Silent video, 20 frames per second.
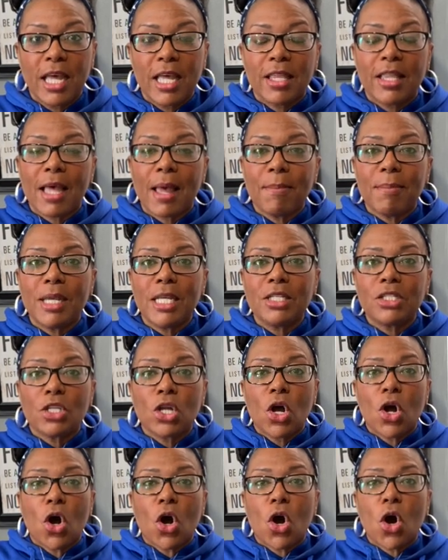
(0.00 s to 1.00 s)
that means
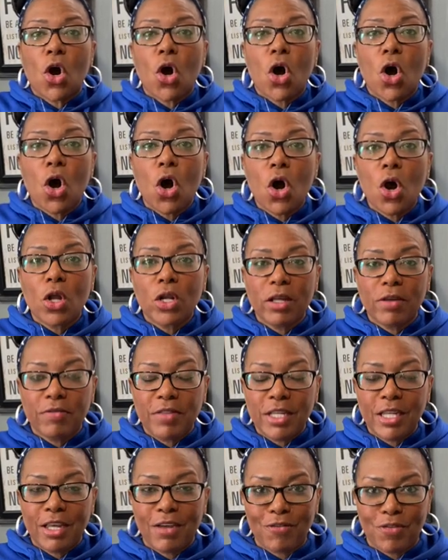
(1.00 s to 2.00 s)
all of
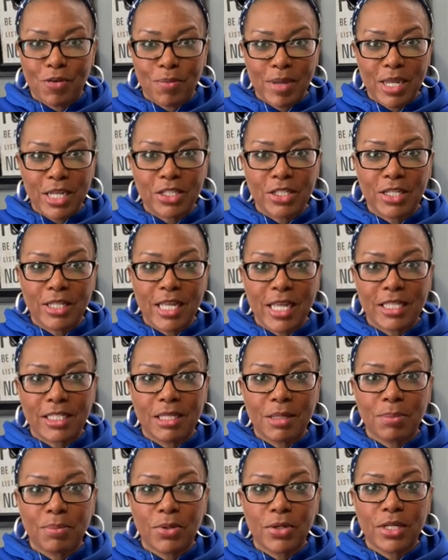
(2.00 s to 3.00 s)
the information that's
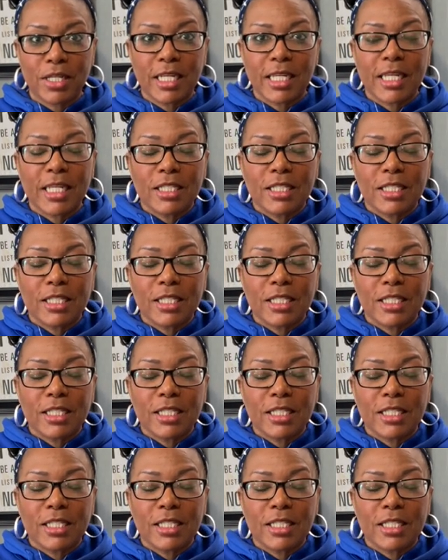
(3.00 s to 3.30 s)
input